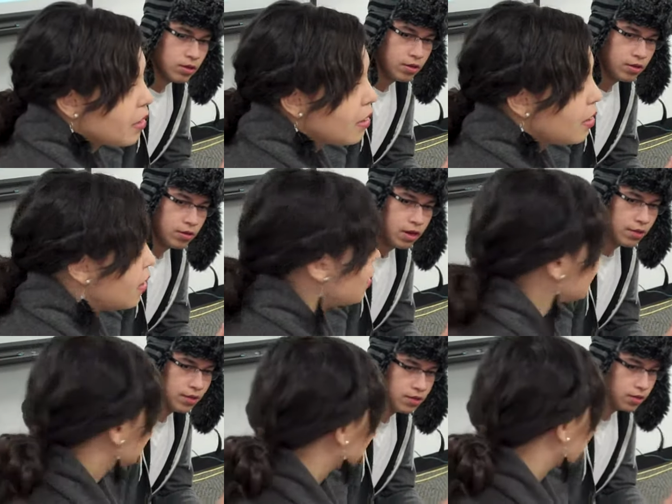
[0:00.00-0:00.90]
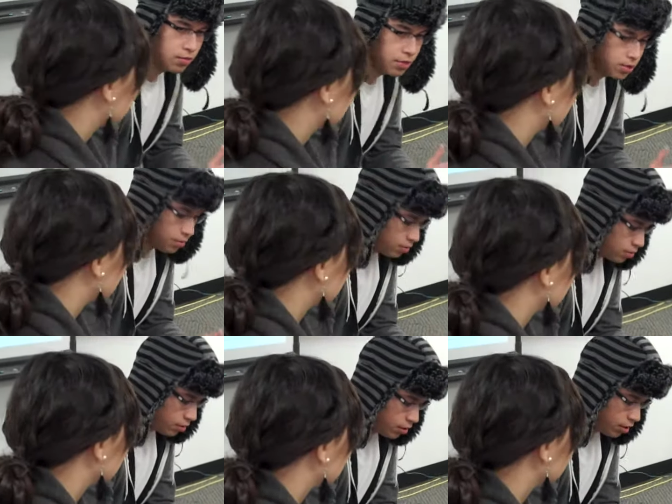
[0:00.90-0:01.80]
I don't know. I think it's all based
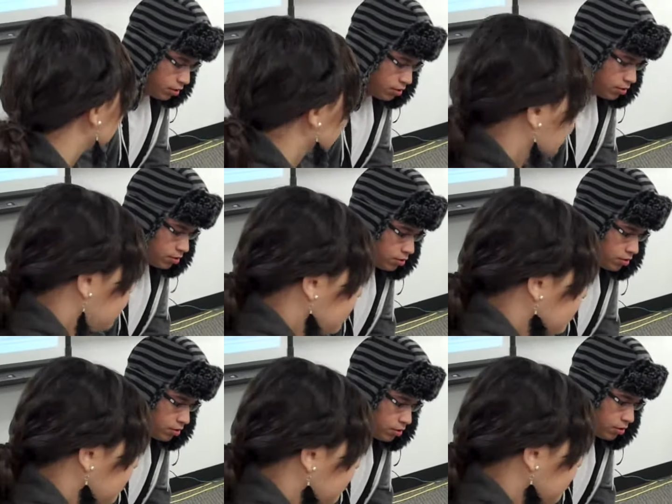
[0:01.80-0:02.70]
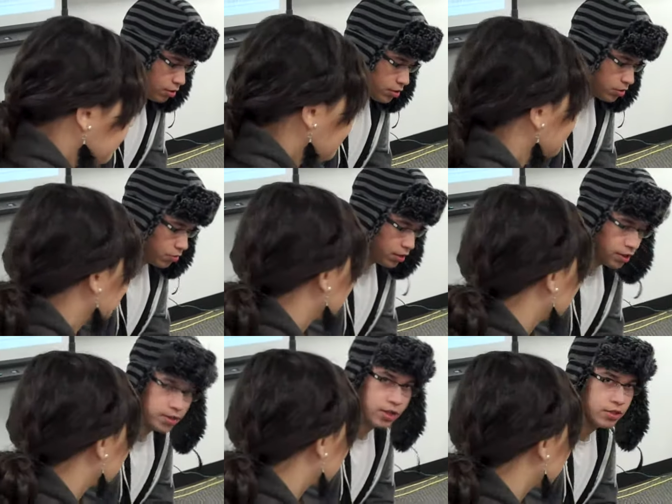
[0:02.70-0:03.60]
upon like her just
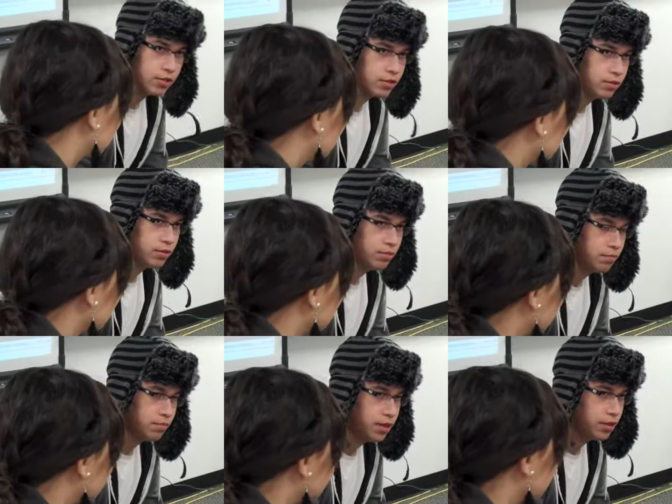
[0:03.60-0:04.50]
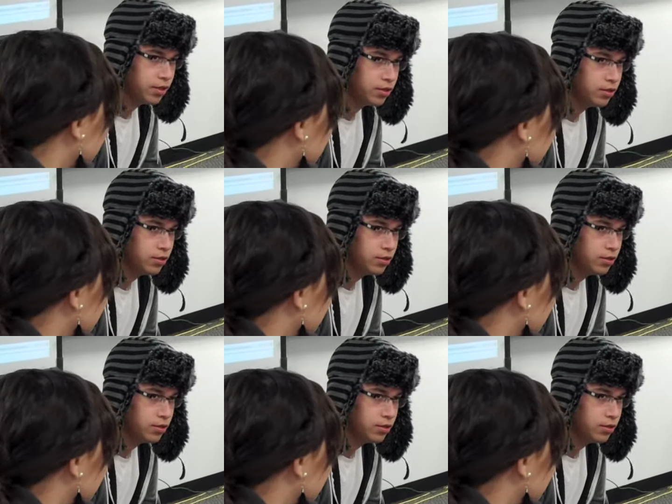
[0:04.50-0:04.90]
wanting attention mainly.